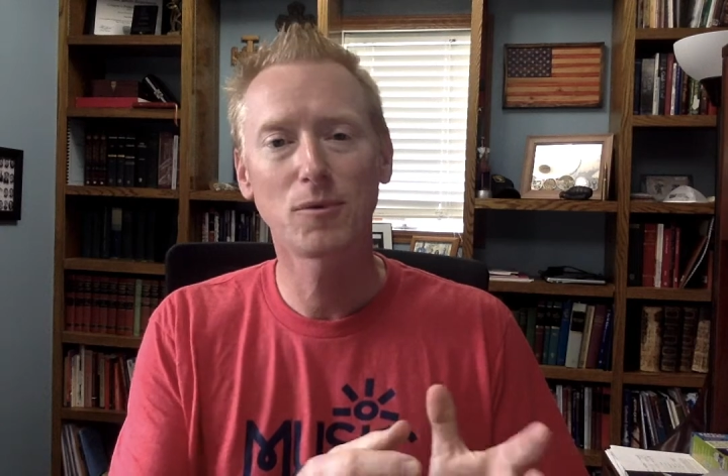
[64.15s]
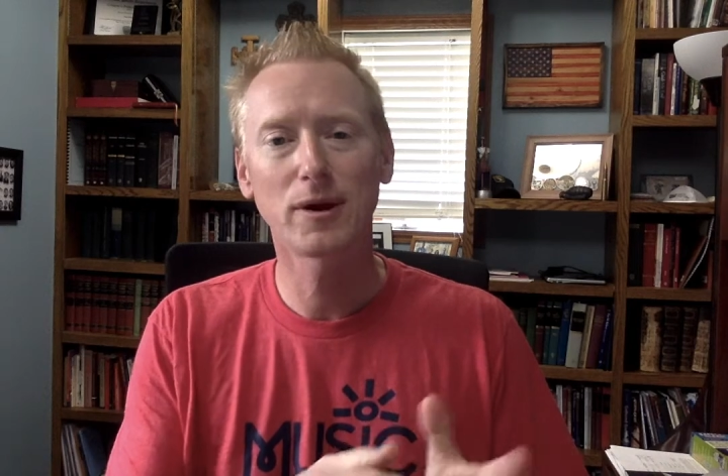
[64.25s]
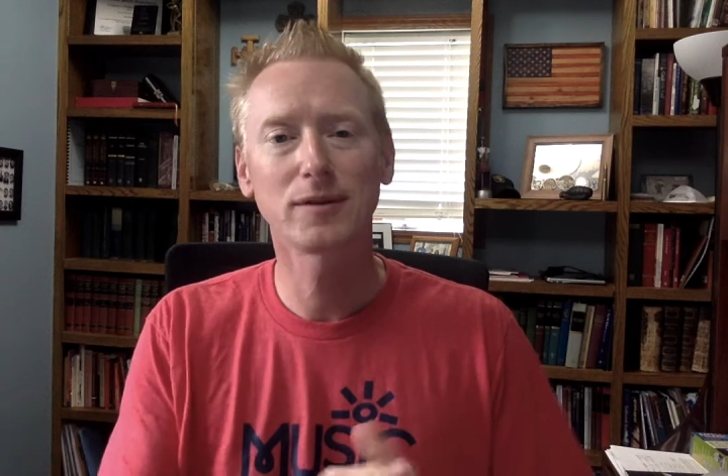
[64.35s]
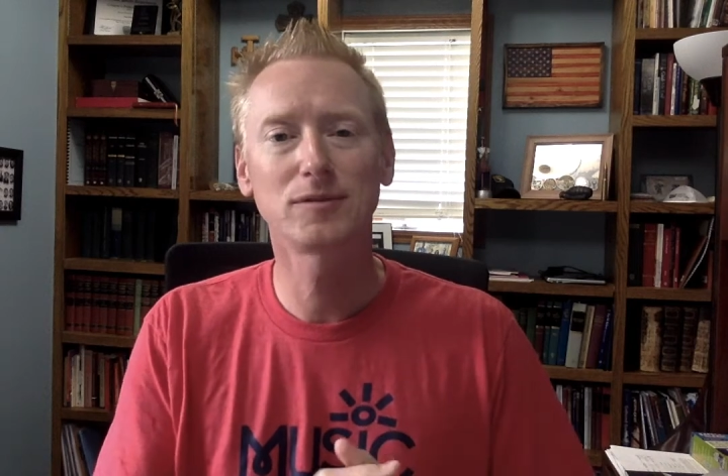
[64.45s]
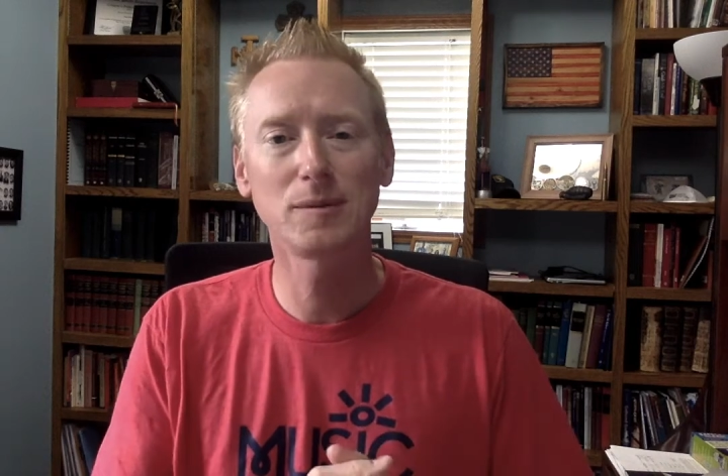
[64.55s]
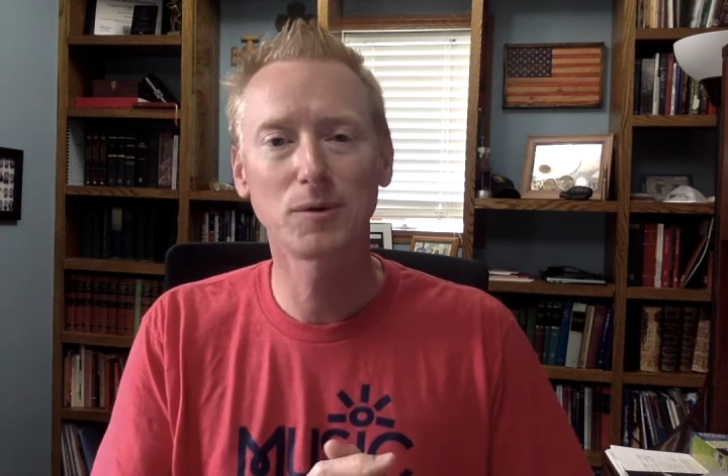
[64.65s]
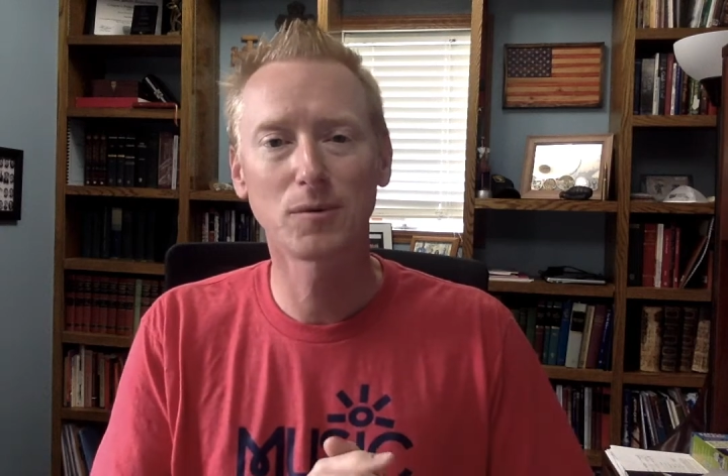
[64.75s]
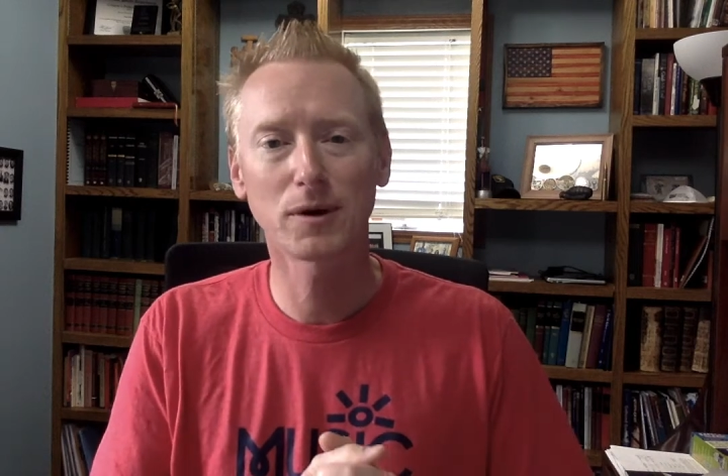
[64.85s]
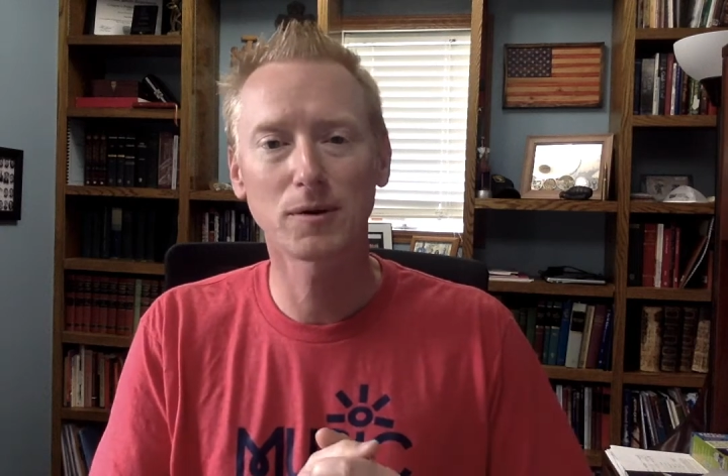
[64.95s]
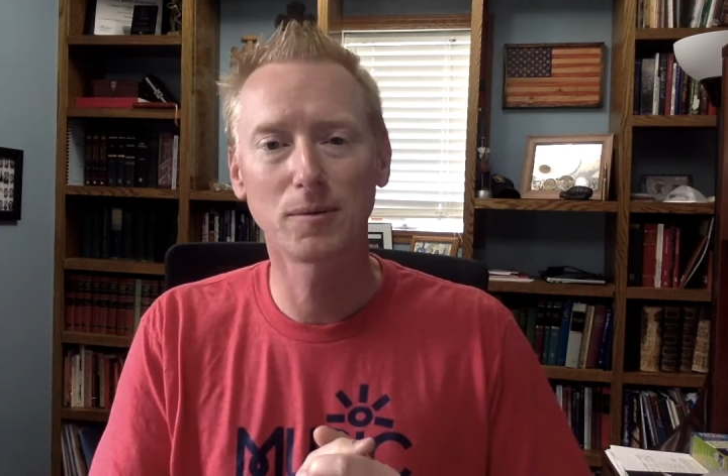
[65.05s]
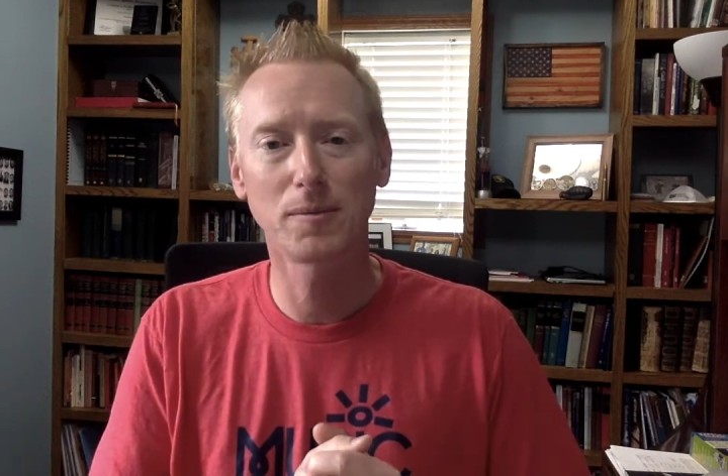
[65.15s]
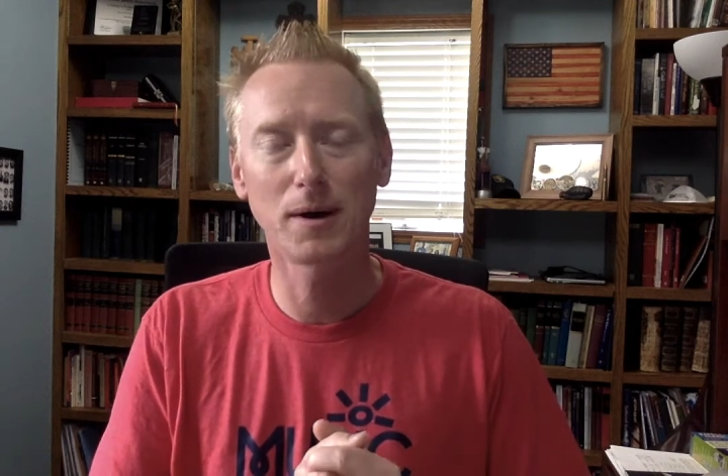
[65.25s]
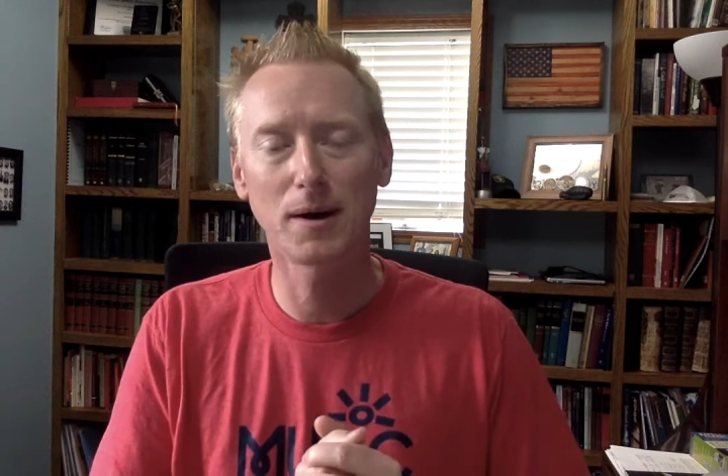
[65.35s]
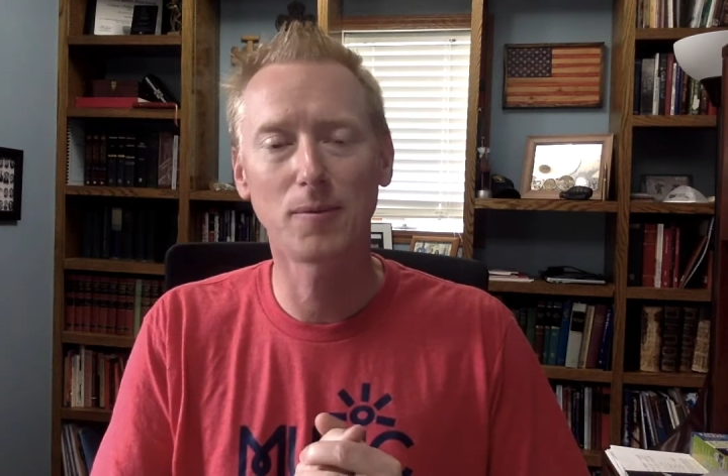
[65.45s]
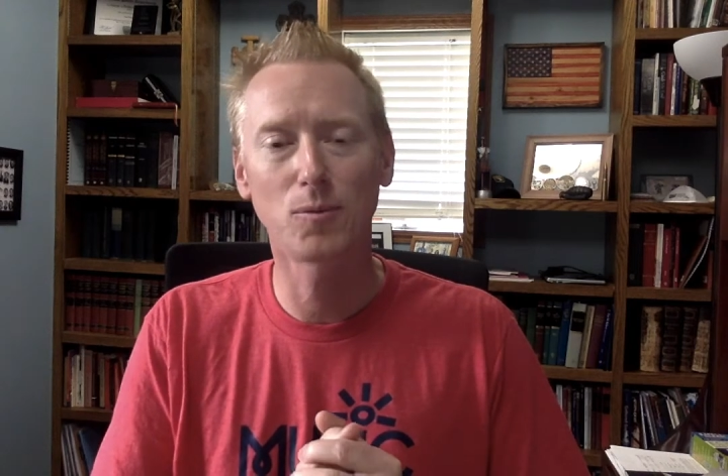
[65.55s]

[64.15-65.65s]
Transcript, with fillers: mornings seem to work uh,